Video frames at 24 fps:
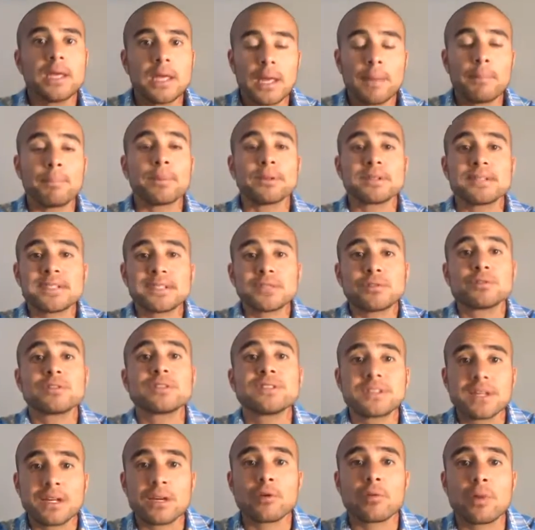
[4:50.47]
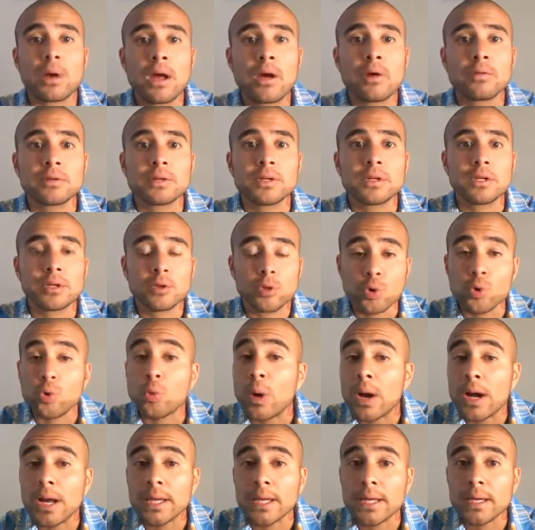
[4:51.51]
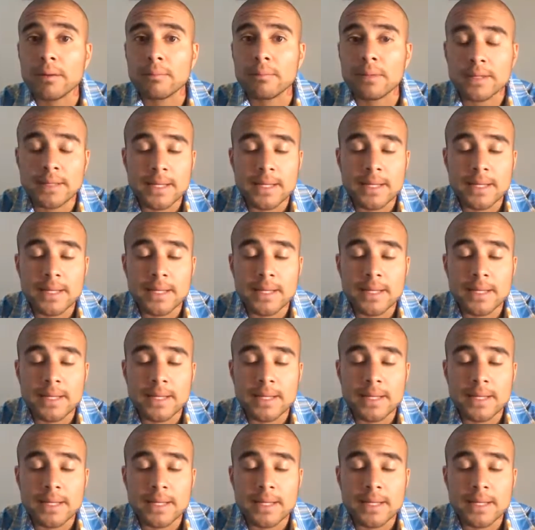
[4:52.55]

and but still stay grounded in who I am,